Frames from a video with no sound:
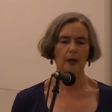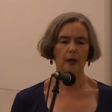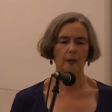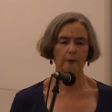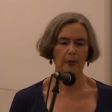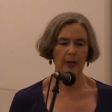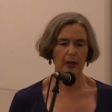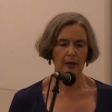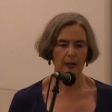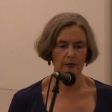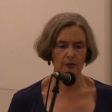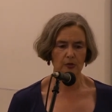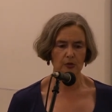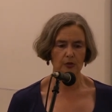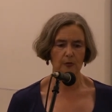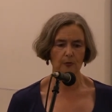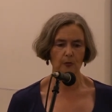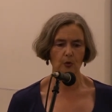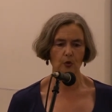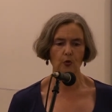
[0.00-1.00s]
about
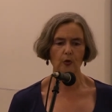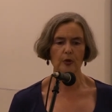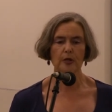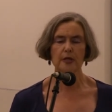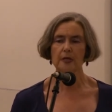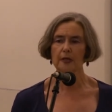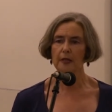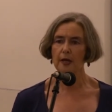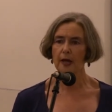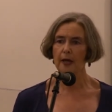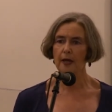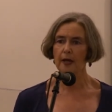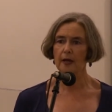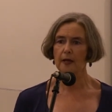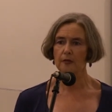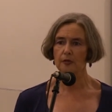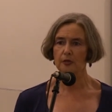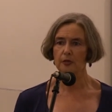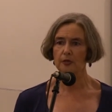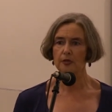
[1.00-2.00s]
some
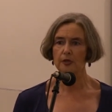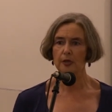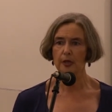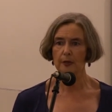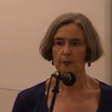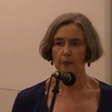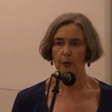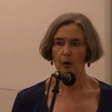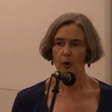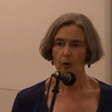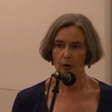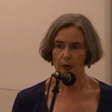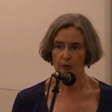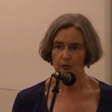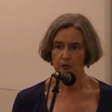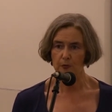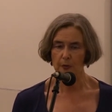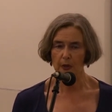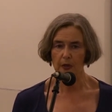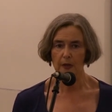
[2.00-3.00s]
greenhouses at
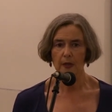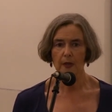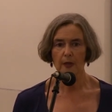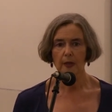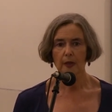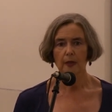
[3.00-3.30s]
Parchman